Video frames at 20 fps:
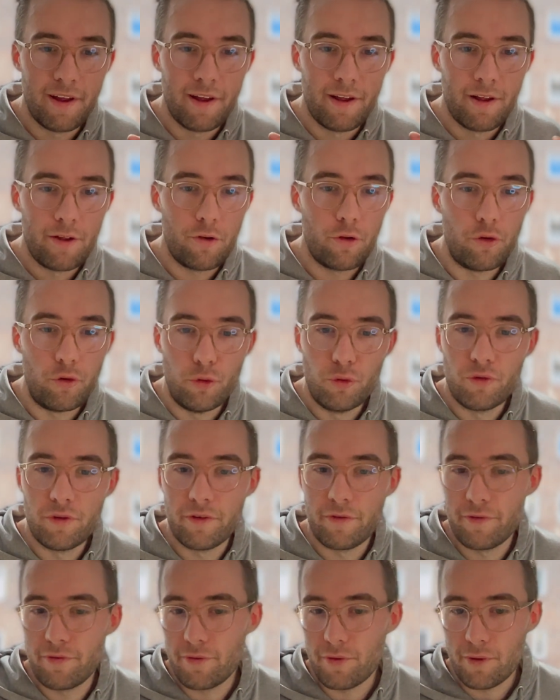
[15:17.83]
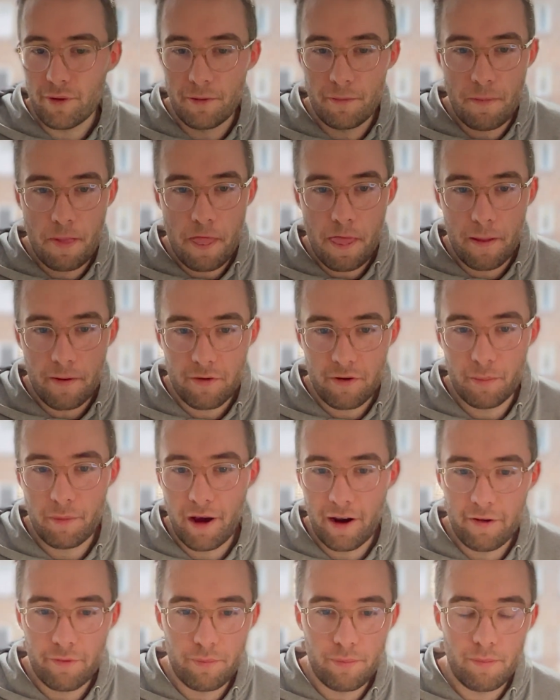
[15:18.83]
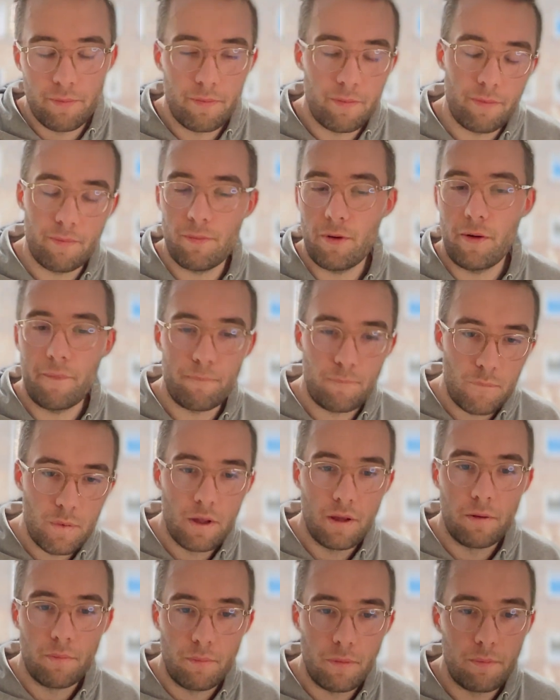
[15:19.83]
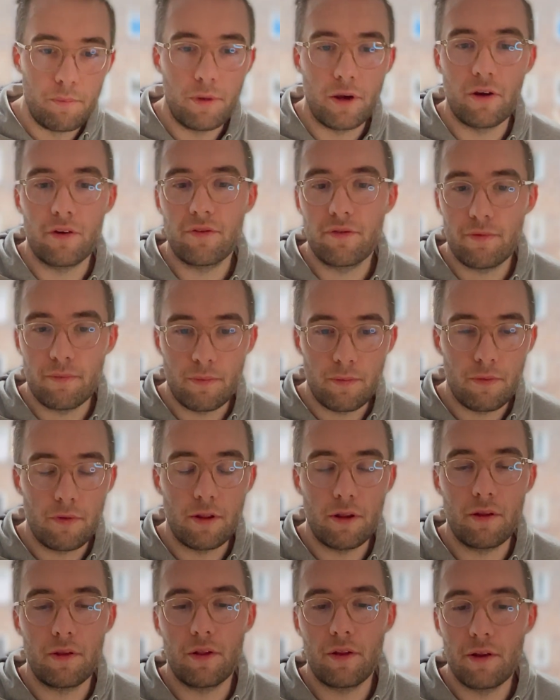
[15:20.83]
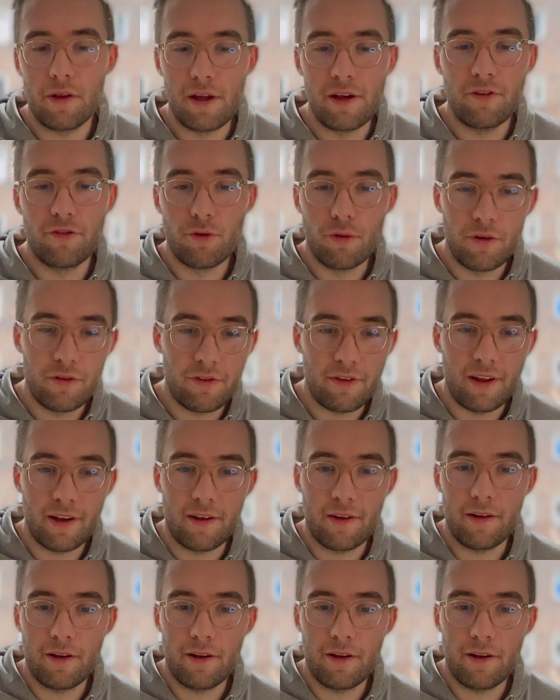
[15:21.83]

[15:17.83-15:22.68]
used it for some kind of, because the issue is that